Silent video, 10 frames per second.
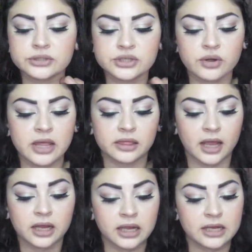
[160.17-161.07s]
So in
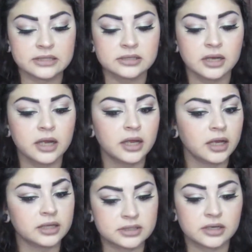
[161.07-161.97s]
that case,
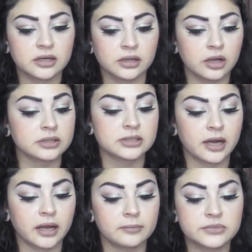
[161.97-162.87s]
it took a long
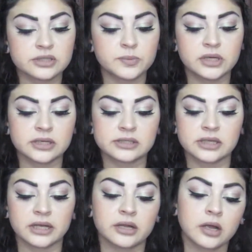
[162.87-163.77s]
time just because
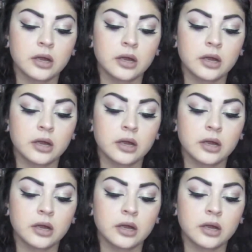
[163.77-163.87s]
like